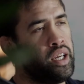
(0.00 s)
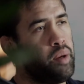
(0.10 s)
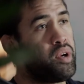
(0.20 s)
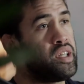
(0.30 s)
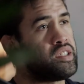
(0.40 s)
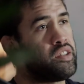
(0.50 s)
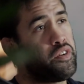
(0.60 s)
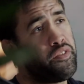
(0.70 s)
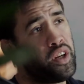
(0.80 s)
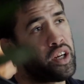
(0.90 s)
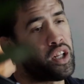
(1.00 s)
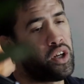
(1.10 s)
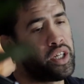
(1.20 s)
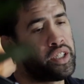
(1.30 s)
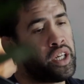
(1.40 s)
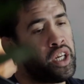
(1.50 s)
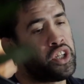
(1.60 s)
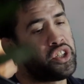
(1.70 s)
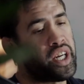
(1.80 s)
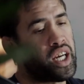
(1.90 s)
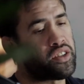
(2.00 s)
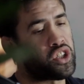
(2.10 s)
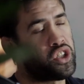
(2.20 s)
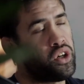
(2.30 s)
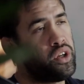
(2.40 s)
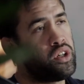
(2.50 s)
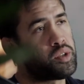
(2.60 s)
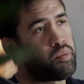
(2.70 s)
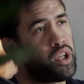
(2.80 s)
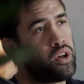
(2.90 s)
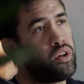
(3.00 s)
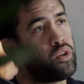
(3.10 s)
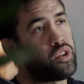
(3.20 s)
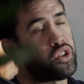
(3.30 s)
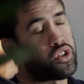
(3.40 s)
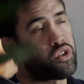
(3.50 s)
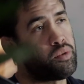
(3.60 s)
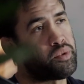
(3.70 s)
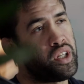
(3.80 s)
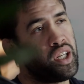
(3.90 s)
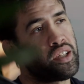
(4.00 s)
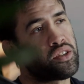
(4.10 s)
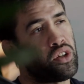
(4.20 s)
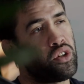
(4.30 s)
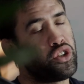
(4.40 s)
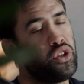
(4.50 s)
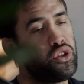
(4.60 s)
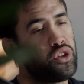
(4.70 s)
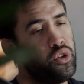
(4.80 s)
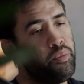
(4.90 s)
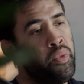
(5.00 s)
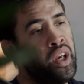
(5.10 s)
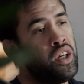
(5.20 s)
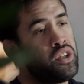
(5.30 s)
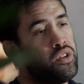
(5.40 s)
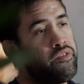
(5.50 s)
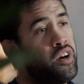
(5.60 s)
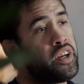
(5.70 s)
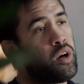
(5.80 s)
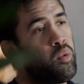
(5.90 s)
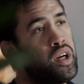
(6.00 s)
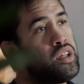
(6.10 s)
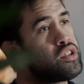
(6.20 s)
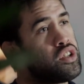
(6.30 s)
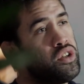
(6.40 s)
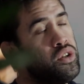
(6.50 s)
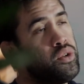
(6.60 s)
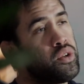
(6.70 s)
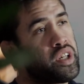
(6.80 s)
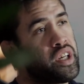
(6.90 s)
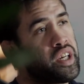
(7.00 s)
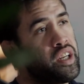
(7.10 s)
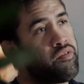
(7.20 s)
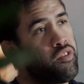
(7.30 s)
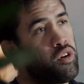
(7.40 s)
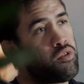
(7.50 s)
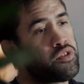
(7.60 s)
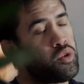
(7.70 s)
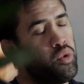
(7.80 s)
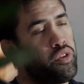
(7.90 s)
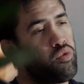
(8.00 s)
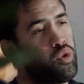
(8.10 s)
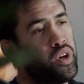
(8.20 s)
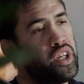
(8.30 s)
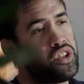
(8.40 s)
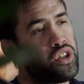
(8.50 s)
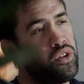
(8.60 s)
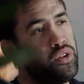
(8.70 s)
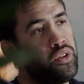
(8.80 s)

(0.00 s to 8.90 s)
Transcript: And please, if you feel inclined, check out the show notes below or the description links on YouTube to find out ways you can get involved with Raw HQ